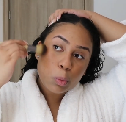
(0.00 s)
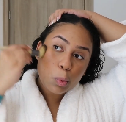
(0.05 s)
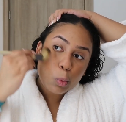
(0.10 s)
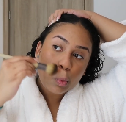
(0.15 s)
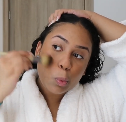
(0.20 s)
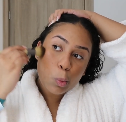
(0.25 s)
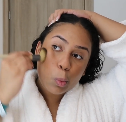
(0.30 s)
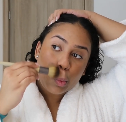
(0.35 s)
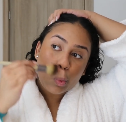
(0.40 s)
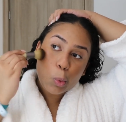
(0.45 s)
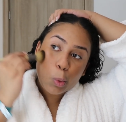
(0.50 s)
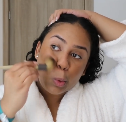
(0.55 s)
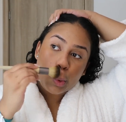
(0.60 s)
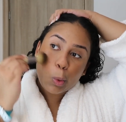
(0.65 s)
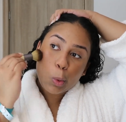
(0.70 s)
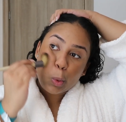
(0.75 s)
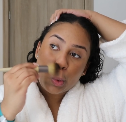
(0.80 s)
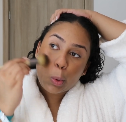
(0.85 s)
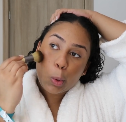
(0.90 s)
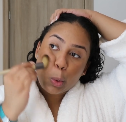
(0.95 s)

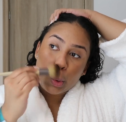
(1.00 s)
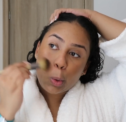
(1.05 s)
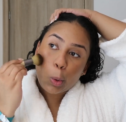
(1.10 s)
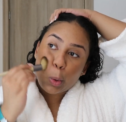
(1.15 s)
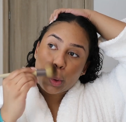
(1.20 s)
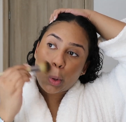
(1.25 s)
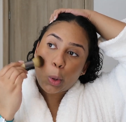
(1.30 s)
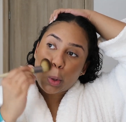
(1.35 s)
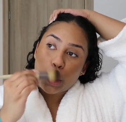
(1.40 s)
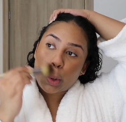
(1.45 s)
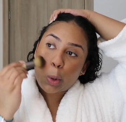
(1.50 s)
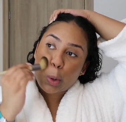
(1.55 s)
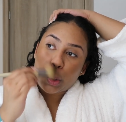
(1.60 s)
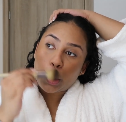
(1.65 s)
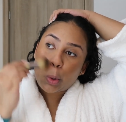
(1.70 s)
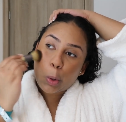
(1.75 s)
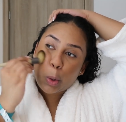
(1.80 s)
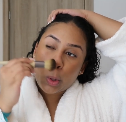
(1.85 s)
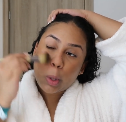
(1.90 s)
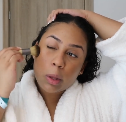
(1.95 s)

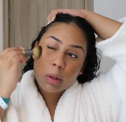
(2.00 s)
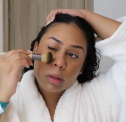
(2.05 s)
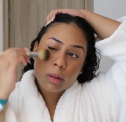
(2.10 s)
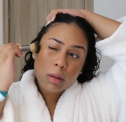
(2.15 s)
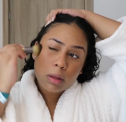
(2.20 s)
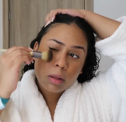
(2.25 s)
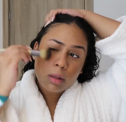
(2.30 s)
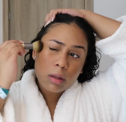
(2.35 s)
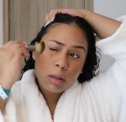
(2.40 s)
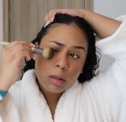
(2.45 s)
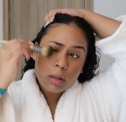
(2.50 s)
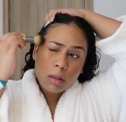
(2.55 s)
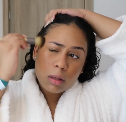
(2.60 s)
(silence)